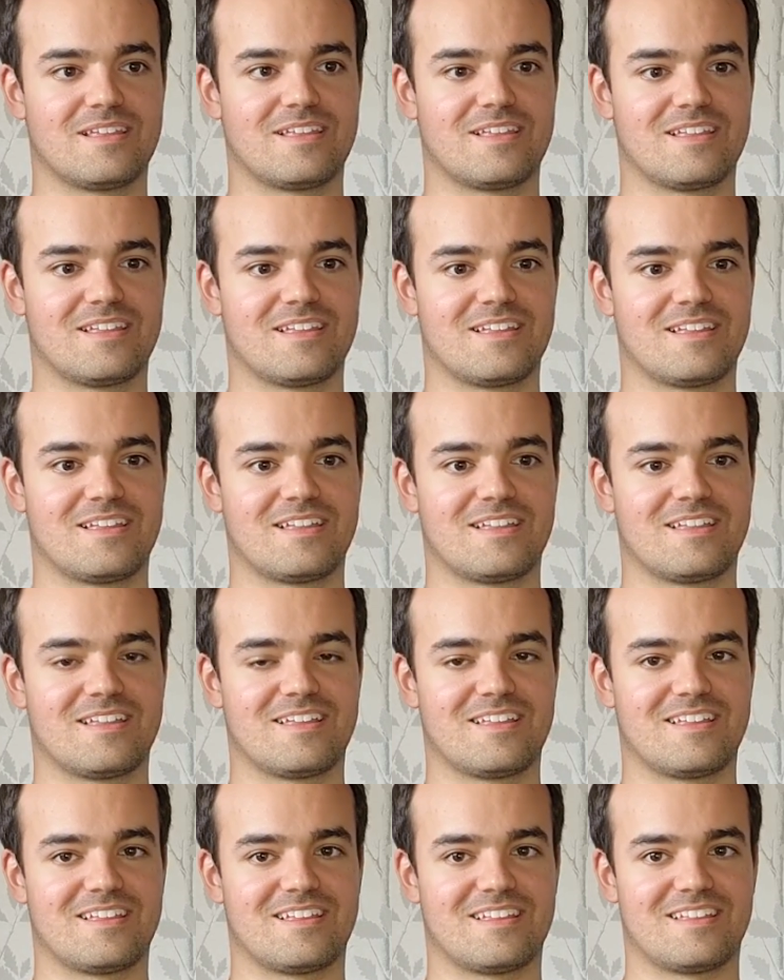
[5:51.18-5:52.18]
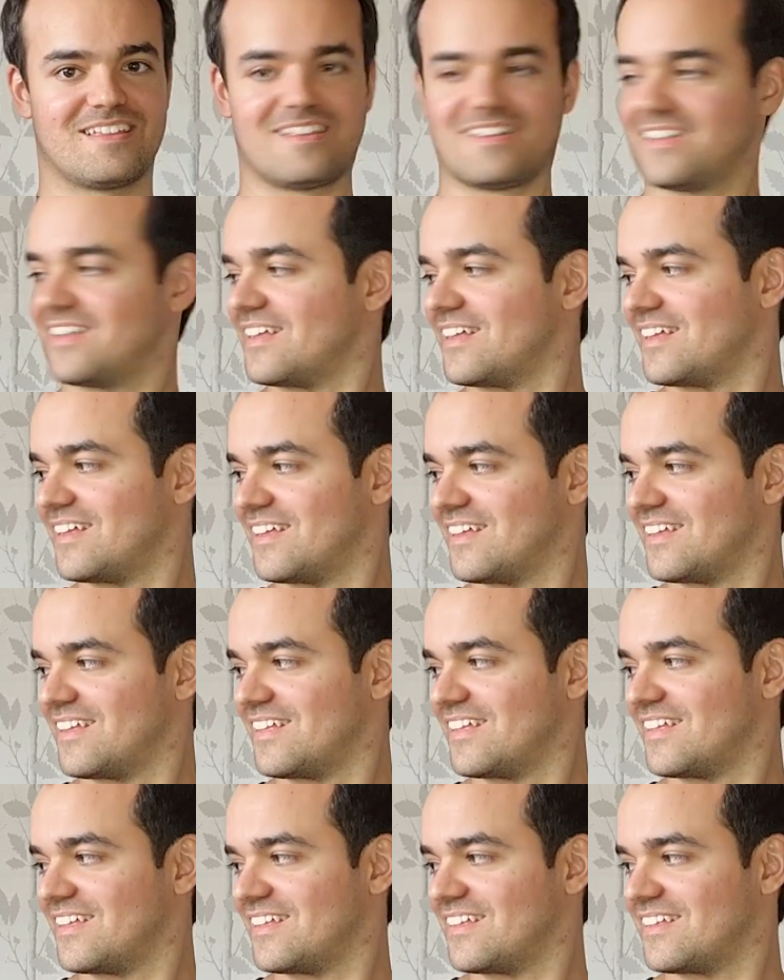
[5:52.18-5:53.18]

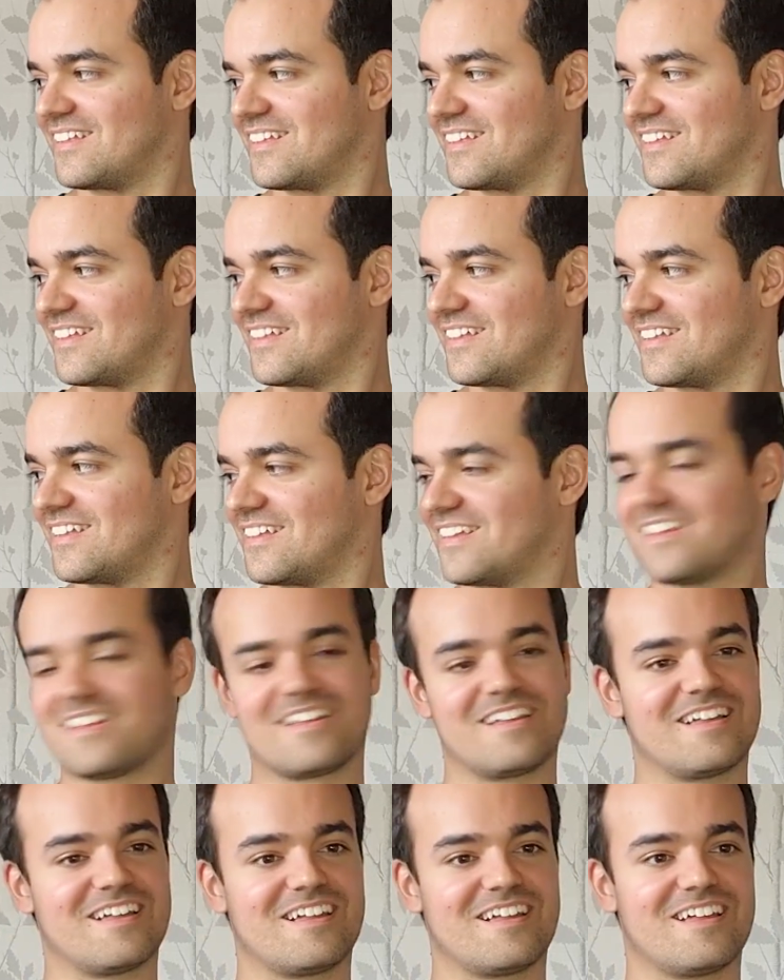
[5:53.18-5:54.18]
(not speaking)